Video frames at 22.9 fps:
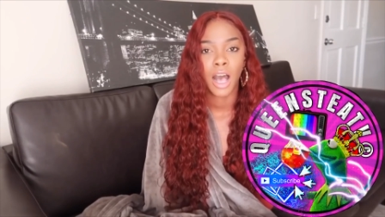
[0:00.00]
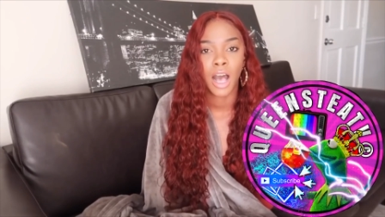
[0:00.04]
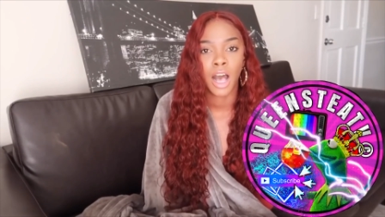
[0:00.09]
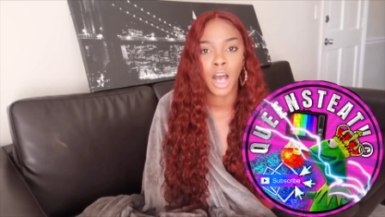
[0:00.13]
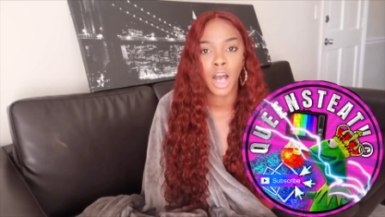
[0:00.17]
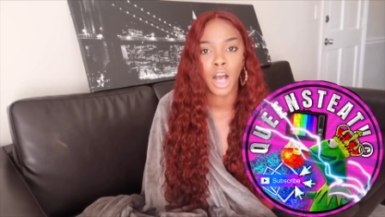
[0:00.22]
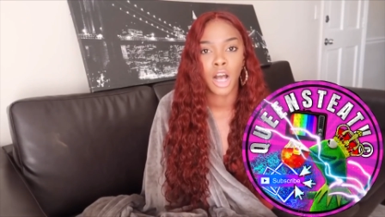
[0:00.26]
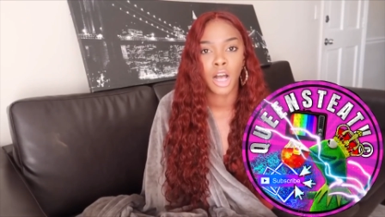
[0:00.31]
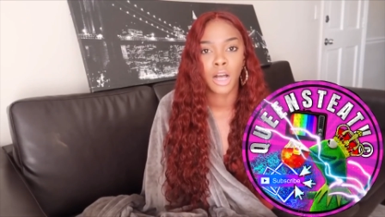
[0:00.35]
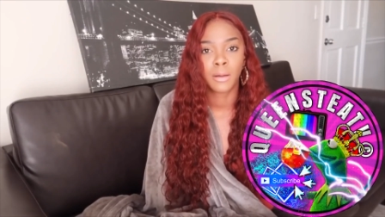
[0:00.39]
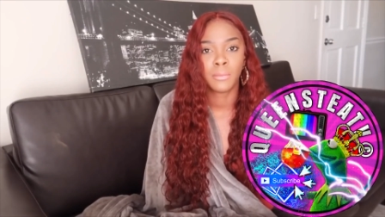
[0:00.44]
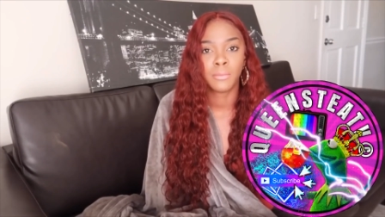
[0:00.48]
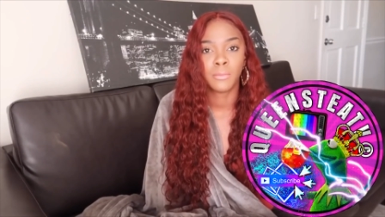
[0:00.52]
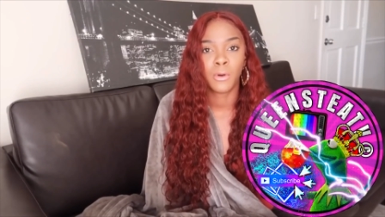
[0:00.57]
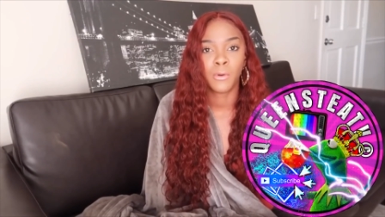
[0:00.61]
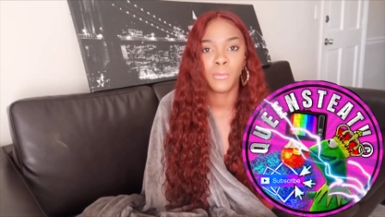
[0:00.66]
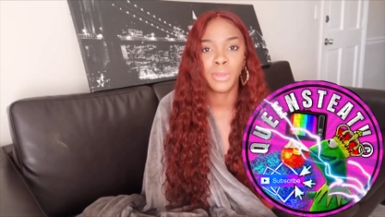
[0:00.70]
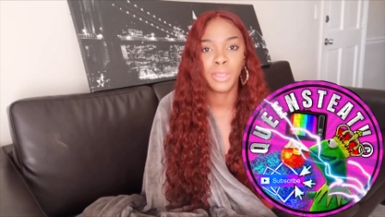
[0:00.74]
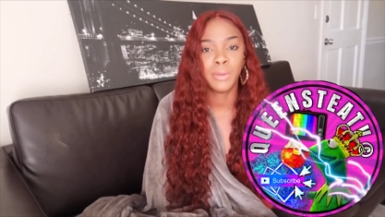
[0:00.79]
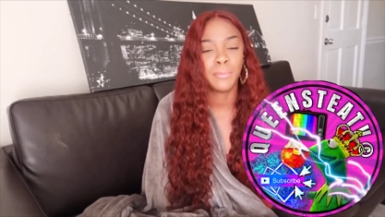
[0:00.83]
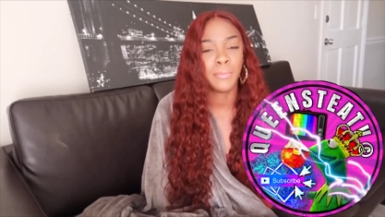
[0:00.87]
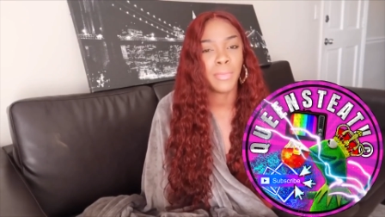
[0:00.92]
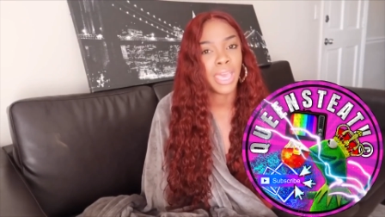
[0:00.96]
um,
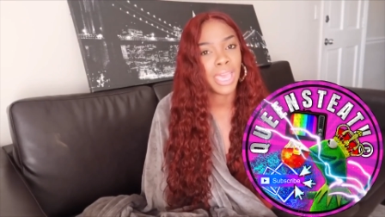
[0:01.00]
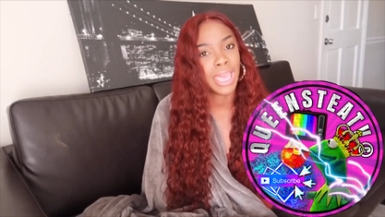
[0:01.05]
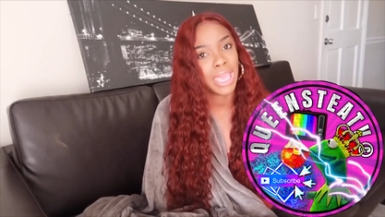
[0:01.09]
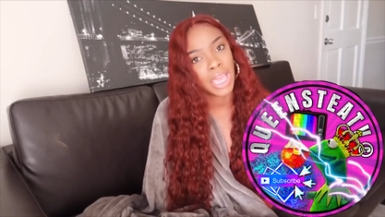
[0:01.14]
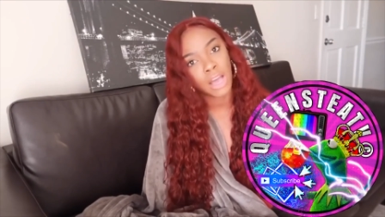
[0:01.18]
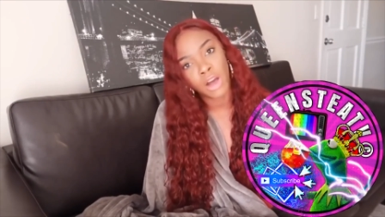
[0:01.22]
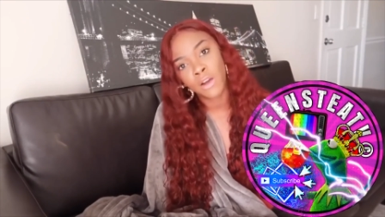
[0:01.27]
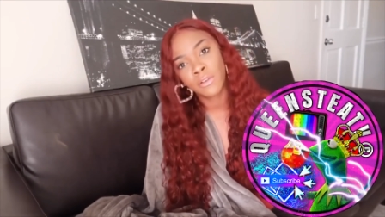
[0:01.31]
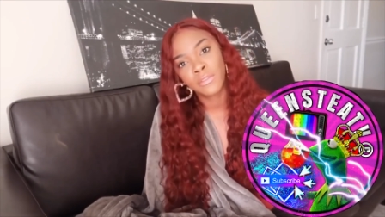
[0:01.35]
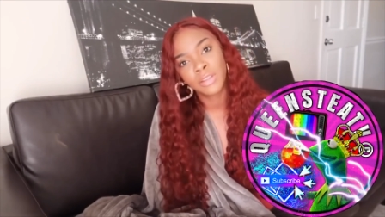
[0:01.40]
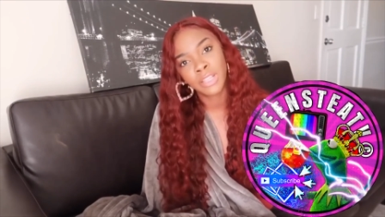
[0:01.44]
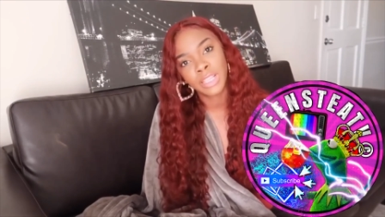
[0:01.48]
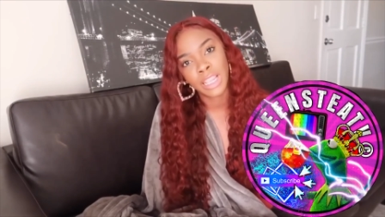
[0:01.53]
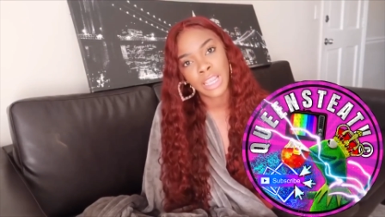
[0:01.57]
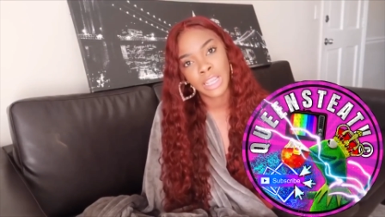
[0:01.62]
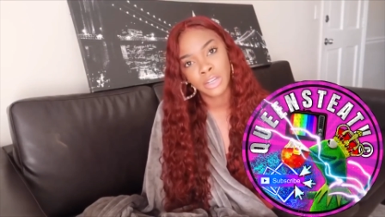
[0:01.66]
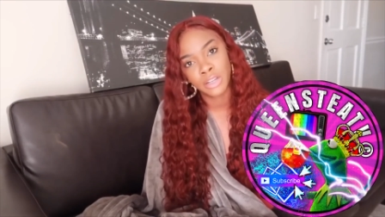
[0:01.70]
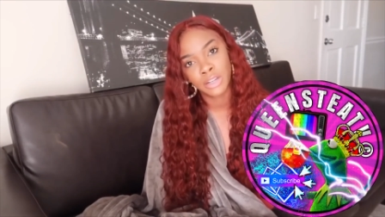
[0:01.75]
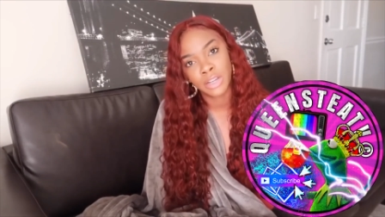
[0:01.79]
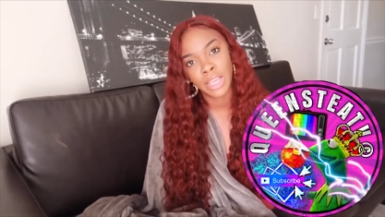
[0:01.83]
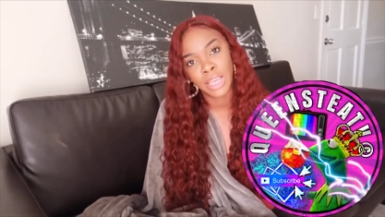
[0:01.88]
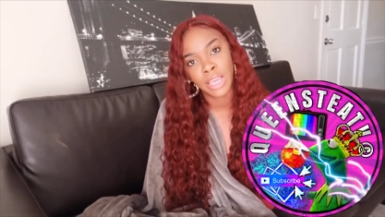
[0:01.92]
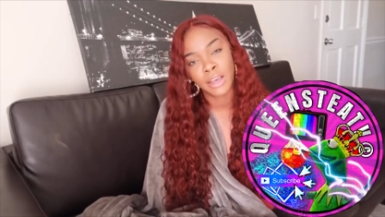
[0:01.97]
we met over the
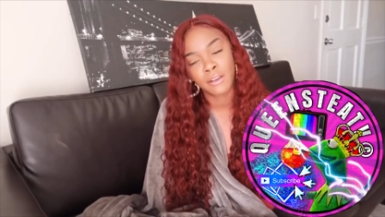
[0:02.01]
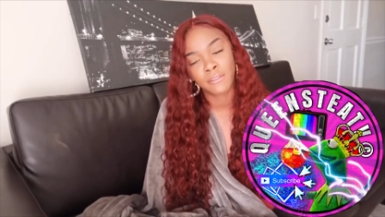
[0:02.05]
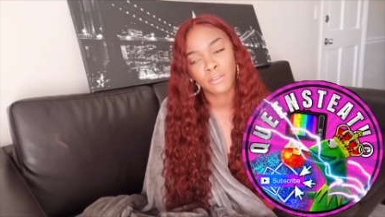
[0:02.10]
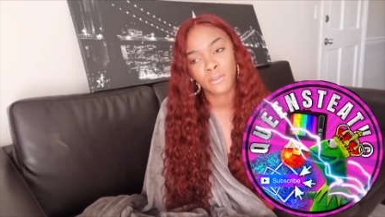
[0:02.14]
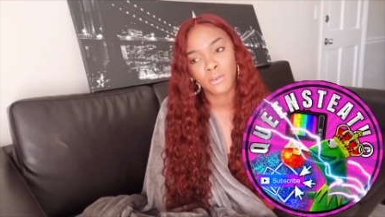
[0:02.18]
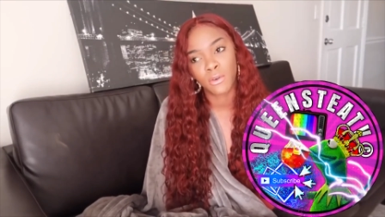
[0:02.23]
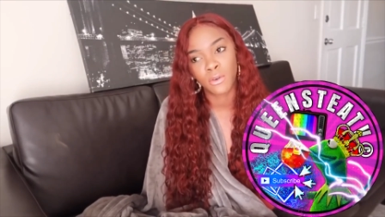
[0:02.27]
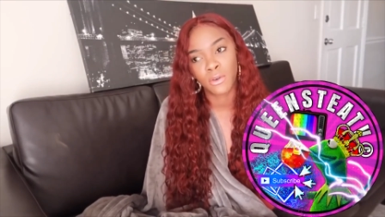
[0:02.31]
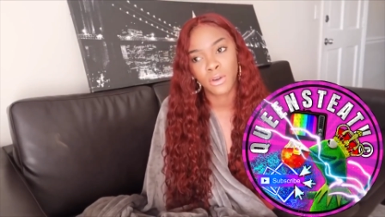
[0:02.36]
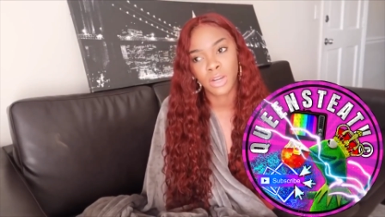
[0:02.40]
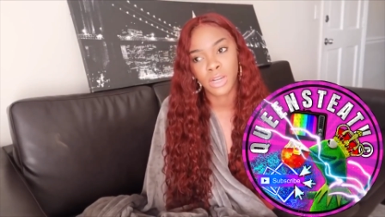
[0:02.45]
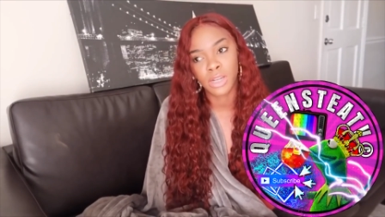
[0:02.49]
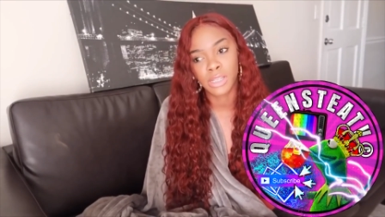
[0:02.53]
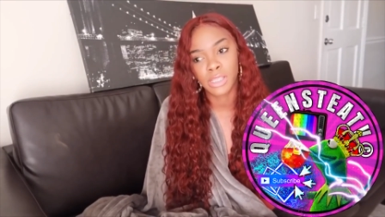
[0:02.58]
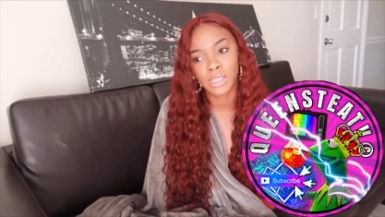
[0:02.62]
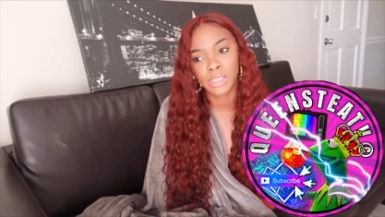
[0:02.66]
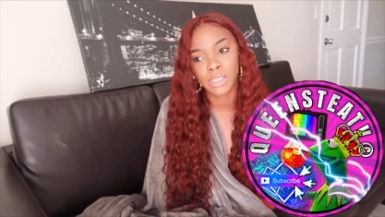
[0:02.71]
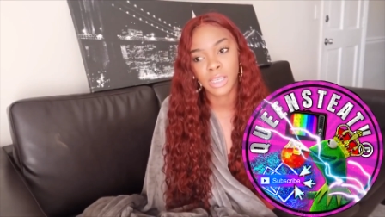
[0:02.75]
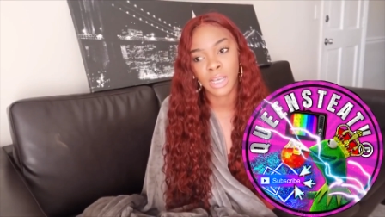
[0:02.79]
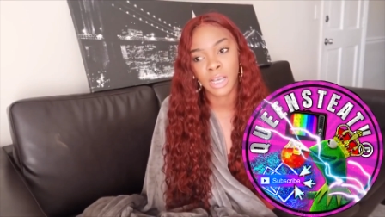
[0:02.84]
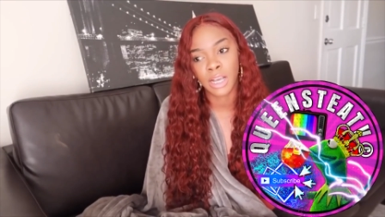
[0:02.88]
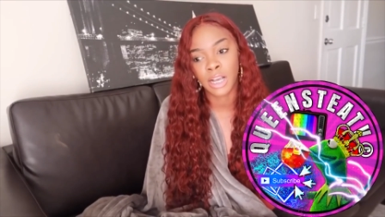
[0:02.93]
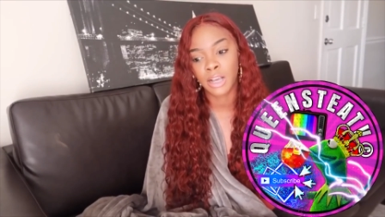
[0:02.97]
internet of
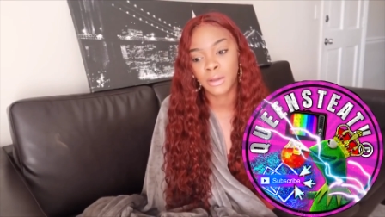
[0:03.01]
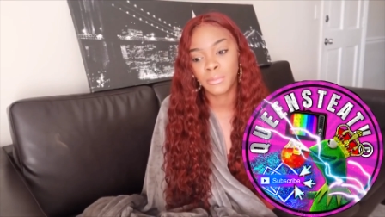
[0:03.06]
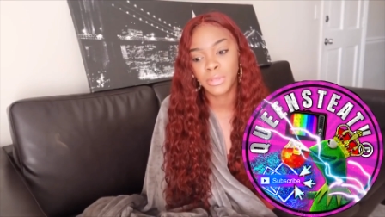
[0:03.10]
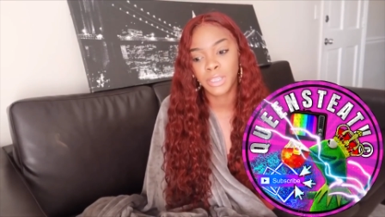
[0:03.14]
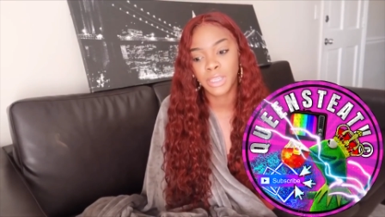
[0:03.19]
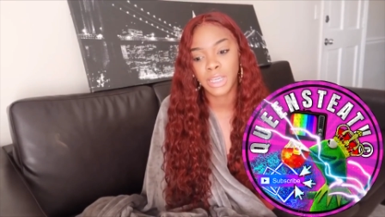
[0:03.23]
course uh,